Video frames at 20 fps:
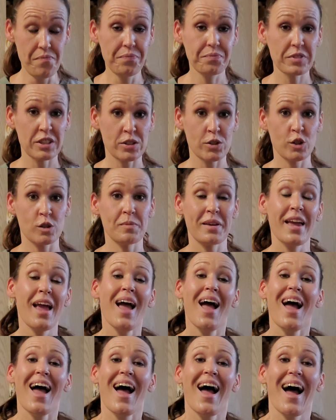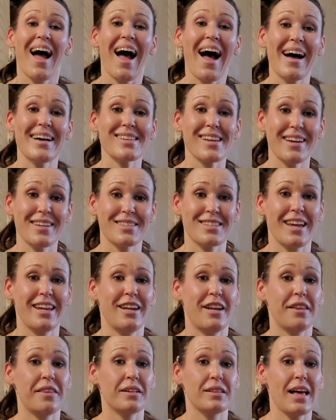excuse me, as I stated
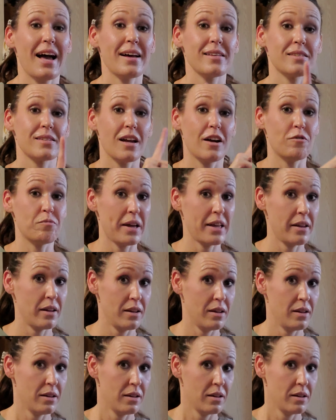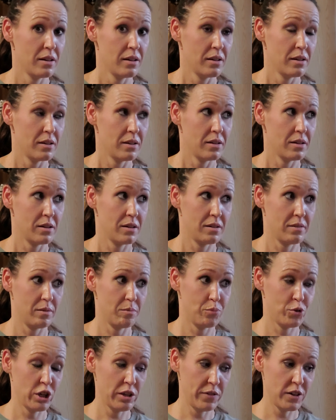in the last of my
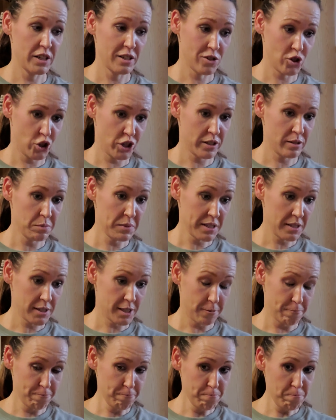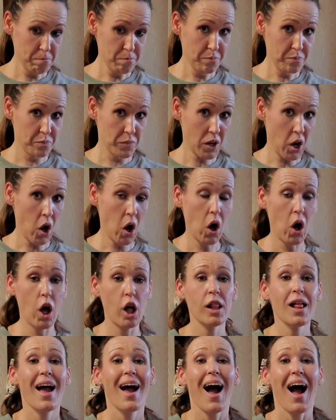previous Christmas haul,
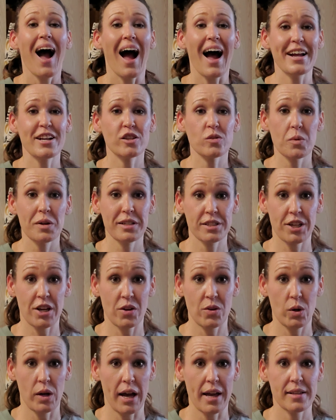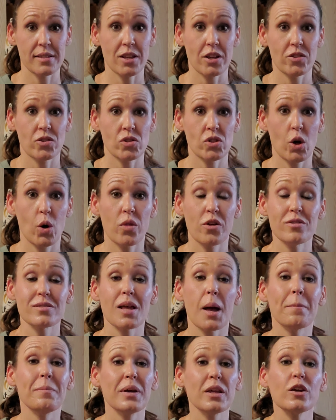I just wanted to tell you guys. So there's
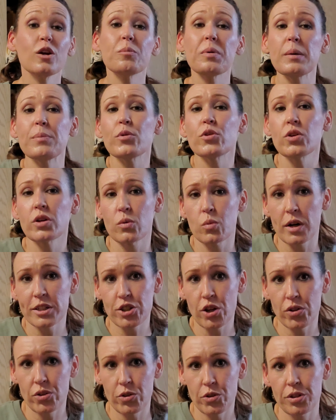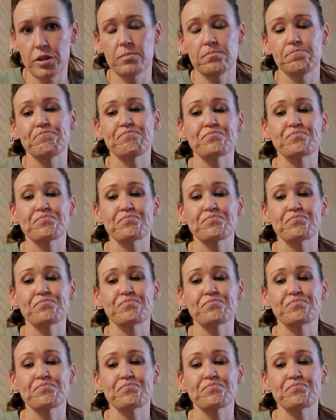a million people you can watch on YouTube.